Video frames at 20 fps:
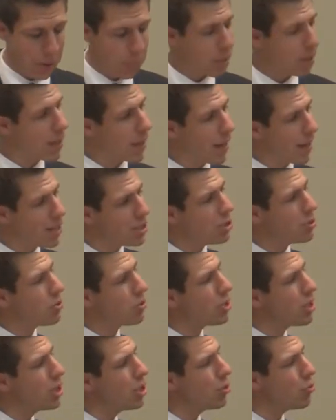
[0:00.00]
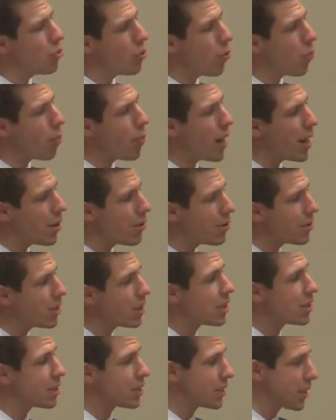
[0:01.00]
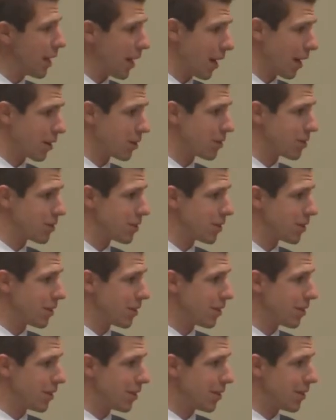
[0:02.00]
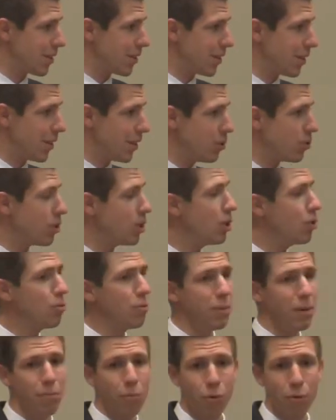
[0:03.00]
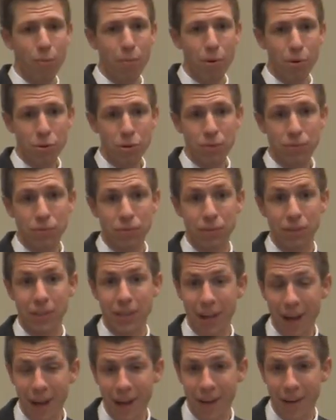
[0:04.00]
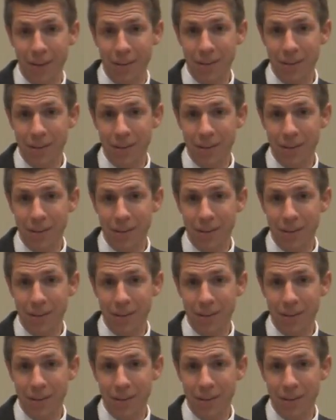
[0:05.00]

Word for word: Because you think you know better than this text, you think you will be more merciful than God.